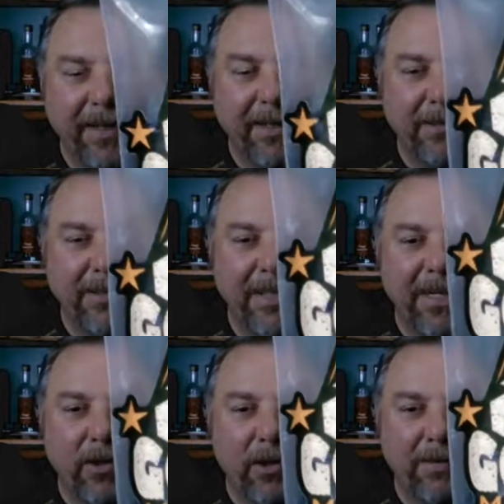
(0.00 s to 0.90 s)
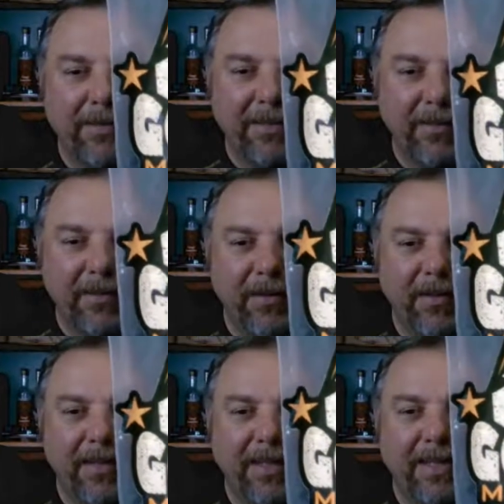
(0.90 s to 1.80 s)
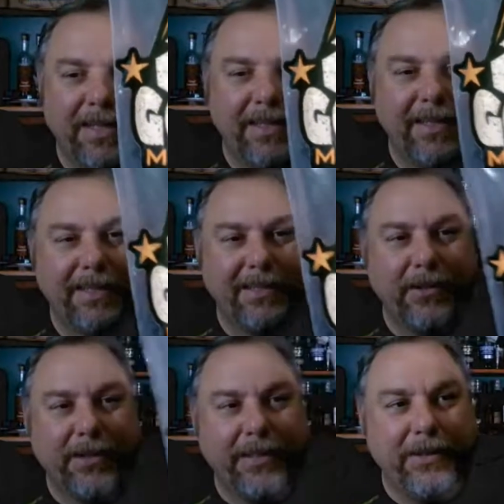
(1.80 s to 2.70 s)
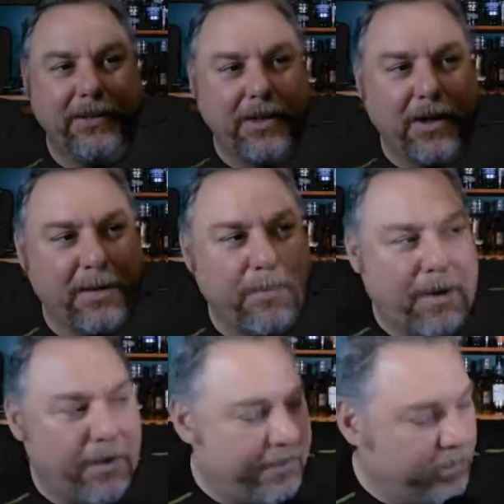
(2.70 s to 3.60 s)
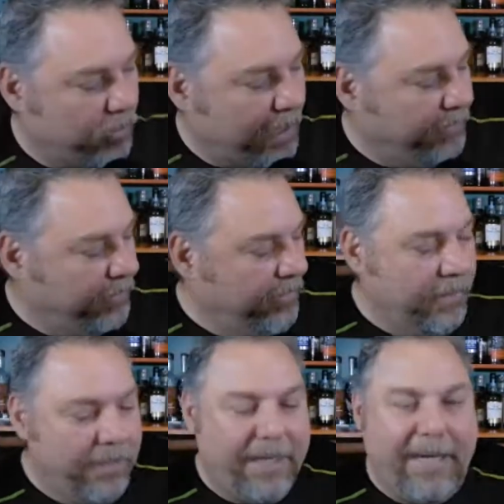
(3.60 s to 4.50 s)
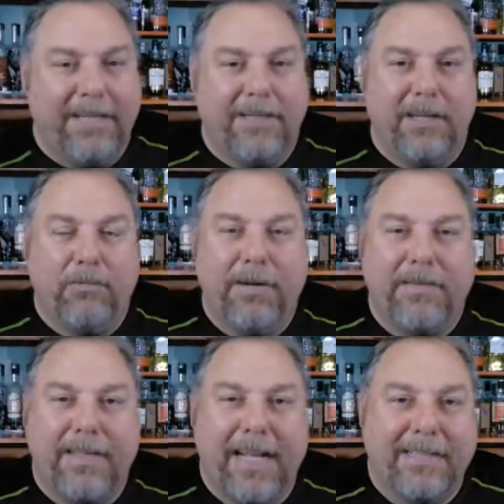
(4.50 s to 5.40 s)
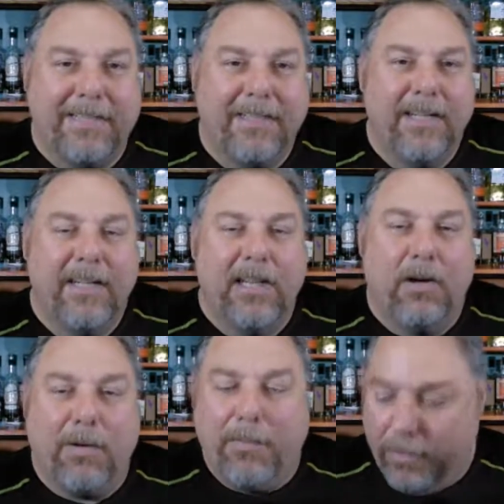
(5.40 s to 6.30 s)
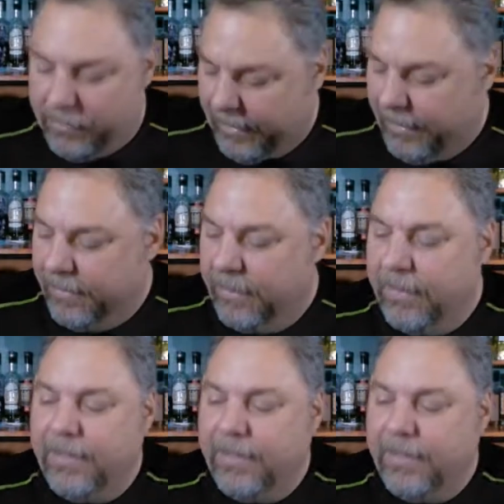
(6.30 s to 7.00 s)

that goes in a lower receiver that you can use on America's rifle, and with that lower parts kit